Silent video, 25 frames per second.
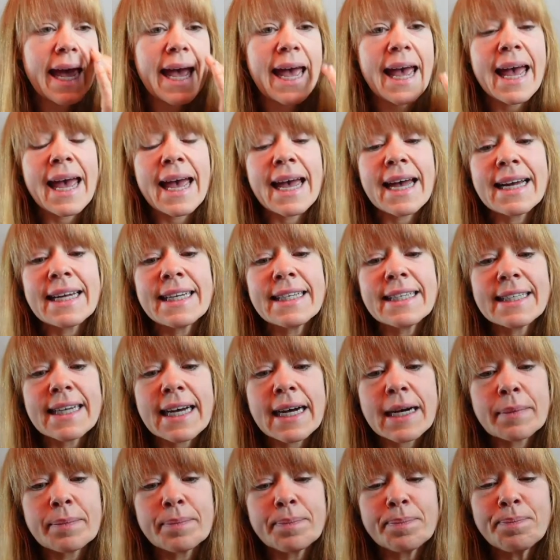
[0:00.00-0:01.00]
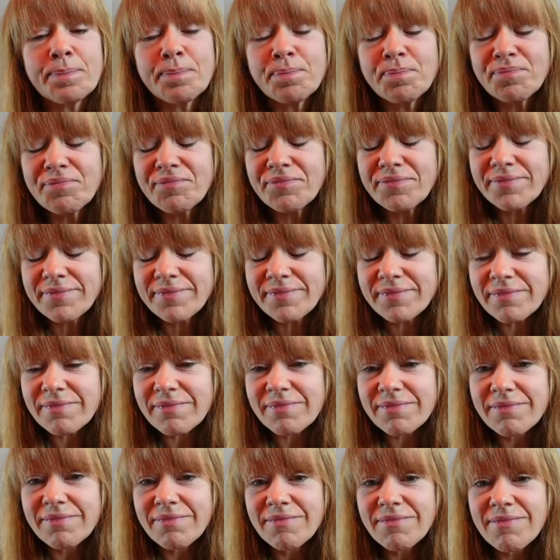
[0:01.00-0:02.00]
And
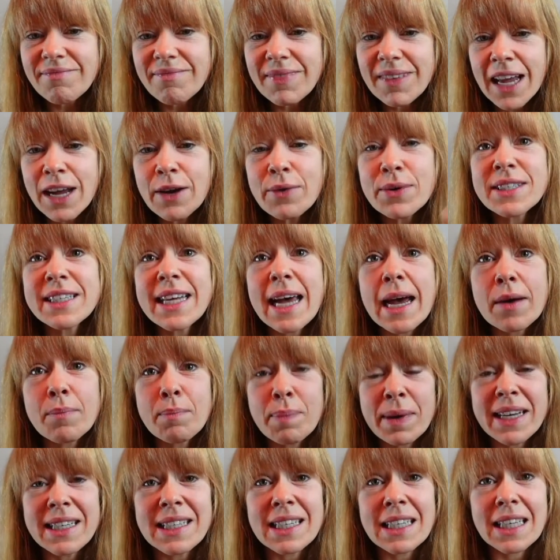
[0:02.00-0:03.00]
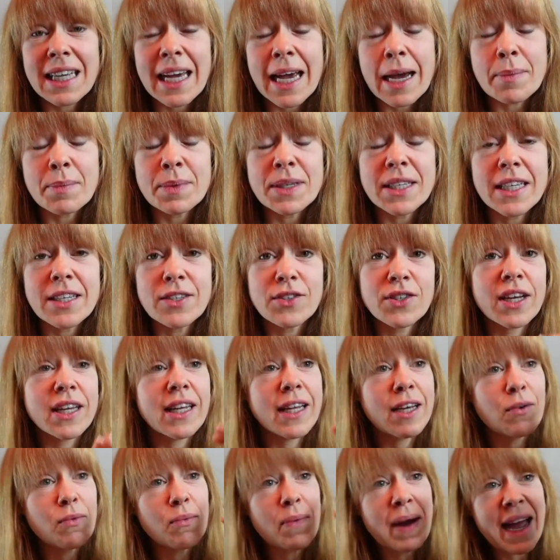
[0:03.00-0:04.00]
it was basically empty. So I
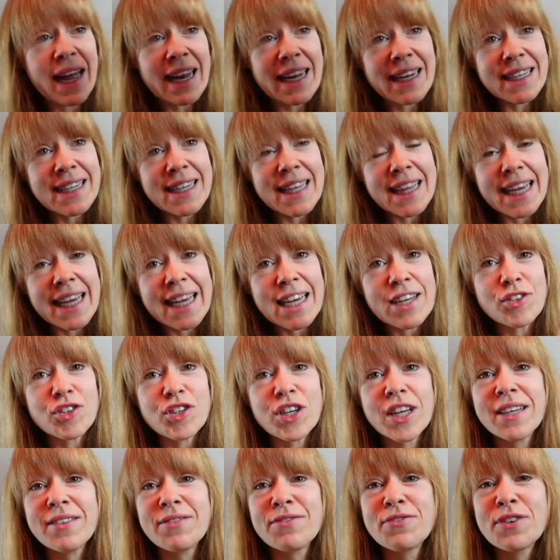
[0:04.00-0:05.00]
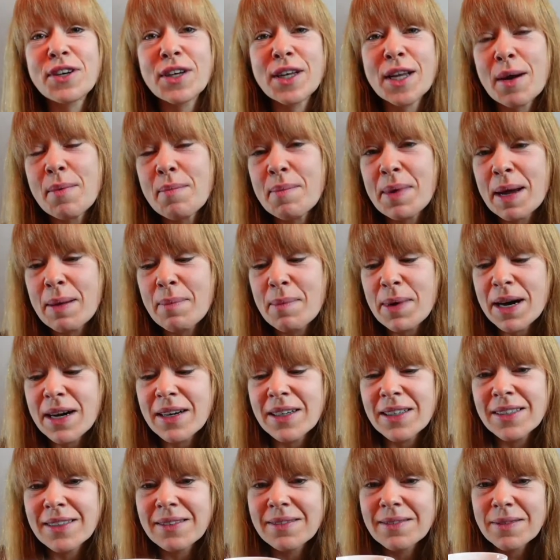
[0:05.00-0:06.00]
like ran into the kitchen, filled up my
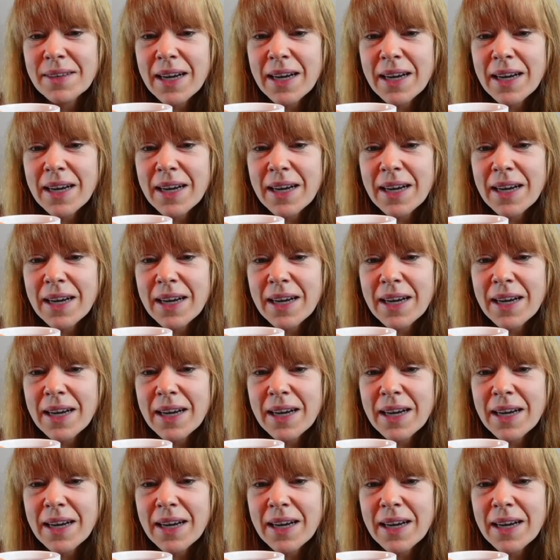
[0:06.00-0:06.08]
mug.